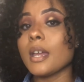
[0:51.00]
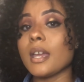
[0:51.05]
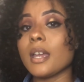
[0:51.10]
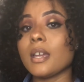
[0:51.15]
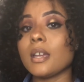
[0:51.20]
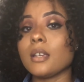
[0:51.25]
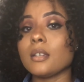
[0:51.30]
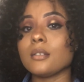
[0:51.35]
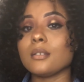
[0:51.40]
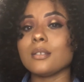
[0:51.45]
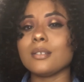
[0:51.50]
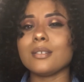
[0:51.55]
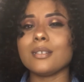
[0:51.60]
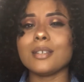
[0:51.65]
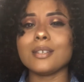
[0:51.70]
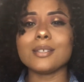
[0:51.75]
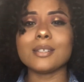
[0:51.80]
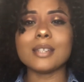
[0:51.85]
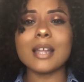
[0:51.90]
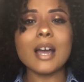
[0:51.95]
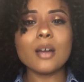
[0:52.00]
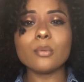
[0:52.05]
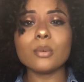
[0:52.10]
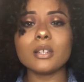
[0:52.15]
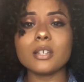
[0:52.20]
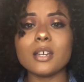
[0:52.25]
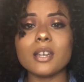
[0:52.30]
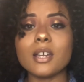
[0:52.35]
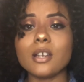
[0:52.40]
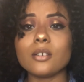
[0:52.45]
and is not
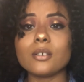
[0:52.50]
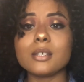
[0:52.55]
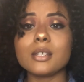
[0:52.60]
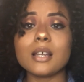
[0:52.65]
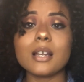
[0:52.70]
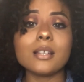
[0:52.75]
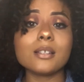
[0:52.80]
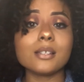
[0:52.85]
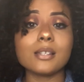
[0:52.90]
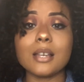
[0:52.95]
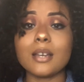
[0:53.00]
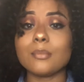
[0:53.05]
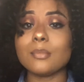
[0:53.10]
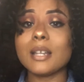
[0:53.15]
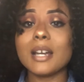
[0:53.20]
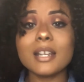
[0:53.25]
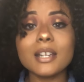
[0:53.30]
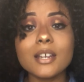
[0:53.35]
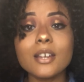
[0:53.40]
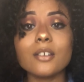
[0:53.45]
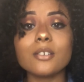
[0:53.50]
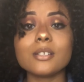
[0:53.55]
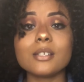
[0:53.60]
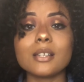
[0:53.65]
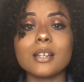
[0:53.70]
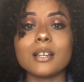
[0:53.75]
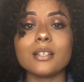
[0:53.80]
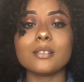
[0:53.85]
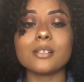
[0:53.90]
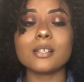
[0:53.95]
really a hairstylist. I'm not a
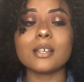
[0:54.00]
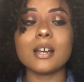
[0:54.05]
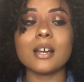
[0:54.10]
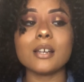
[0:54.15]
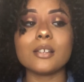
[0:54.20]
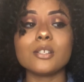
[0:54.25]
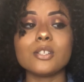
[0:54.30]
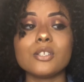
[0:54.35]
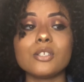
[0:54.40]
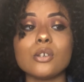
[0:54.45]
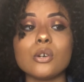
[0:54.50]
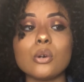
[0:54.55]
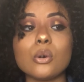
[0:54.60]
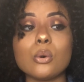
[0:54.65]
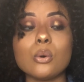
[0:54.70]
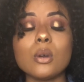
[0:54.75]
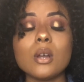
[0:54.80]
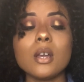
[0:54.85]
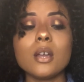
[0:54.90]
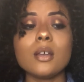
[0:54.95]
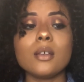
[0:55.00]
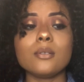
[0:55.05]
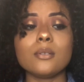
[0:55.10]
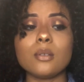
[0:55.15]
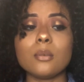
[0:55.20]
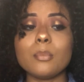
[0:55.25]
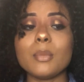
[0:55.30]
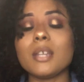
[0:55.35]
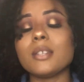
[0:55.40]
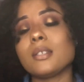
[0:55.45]
hairstylist, guys, so
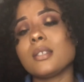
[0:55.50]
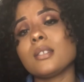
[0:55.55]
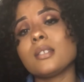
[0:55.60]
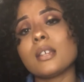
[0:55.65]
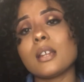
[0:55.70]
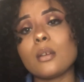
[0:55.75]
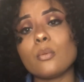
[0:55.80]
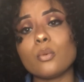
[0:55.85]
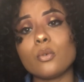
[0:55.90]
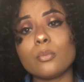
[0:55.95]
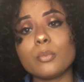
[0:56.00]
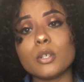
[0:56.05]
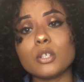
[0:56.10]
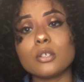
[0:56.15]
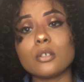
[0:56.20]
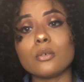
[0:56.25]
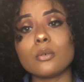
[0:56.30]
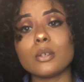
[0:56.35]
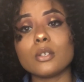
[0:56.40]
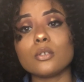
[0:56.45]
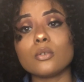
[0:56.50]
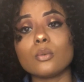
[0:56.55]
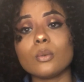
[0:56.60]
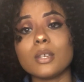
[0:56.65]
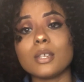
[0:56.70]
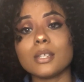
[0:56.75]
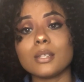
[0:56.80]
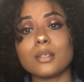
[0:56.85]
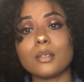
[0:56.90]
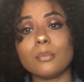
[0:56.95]
the method that I will be showing you
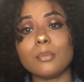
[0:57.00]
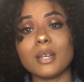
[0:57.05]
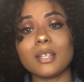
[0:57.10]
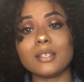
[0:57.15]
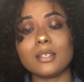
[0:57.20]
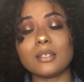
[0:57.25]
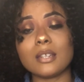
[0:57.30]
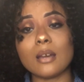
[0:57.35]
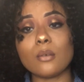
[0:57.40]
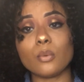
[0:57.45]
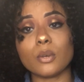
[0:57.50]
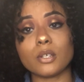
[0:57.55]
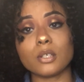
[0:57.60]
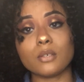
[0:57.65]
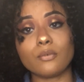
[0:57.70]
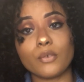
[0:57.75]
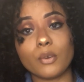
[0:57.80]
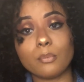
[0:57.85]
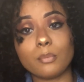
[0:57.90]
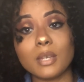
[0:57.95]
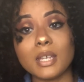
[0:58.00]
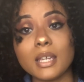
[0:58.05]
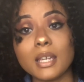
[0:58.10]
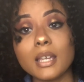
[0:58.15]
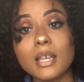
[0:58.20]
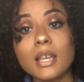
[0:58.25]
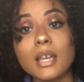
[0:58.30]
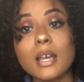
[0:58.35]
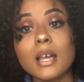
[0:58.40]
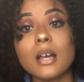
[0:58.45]
is the method that works for
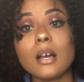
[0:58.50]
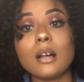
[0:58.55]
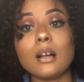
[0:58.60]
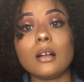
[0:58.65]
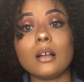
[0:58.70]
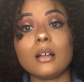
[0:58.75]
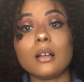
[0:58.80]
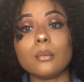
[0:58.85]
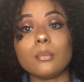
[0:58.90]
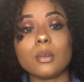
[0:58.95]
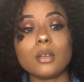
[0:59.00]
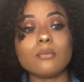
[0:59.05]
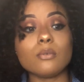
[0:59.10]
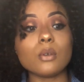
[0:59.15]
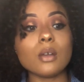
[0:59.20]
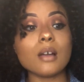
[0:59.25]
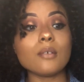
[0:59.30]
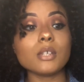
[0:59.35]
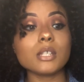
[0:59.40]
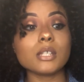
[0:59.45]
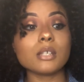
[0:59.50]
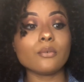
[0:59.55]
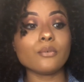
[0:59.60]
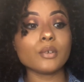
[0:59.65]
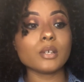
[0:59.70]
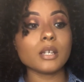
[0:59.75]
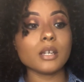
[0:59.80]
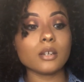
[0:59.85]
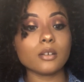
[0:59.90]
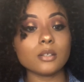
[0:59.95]
me. Um, if you have a
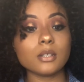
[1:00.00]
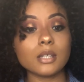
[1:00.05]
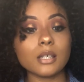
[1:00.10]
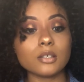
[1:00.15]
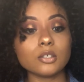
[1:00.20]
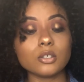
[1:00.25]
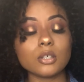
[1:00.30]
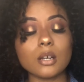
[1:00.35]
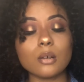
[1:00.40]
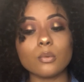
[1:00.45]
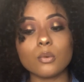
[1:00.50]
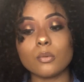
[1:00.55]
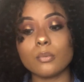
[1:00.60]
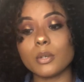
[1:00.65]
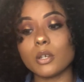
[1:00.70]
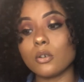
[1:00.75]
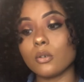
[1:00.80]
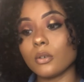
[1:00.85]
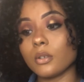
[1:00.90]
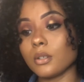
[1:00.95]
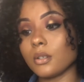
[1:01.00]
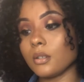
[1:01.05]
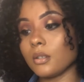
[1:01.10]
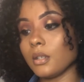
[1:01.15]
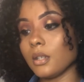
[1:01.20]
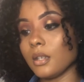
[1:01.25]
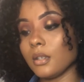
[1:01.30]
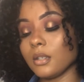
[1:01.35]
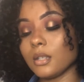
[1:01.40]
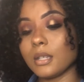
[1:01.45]
different hair texture, I will be
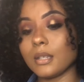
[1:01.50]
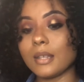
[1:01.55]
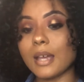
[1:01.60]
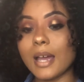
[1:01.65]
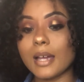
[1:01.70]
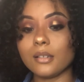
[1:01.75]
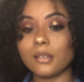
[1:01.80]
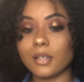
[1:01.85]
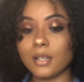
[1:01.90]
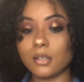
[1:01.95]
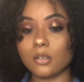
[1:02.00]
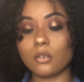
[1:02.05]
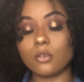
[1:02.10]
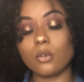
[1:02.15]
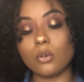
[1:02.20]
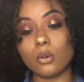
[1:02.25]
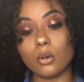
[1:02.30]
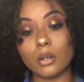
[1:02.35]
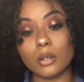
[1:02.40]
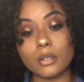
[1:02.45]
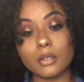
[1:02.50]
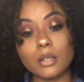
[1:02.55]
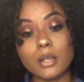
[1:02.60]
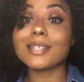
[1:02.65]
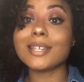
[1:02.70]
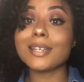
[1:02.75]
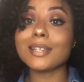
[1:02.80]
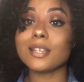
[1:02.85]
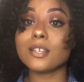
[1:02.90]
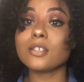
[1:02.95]
going into that later on.
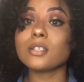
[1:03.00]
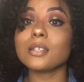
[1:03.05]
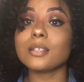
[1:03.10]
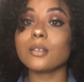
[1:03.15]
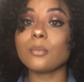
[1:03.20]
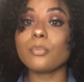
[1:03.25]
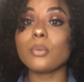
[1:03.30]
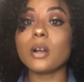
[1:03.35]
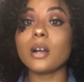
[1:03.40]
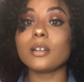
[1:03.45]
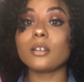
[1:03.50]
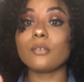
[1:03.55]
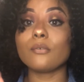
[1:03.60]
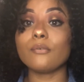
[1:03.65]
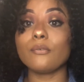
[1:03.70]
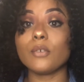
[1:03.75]
Let's get into the product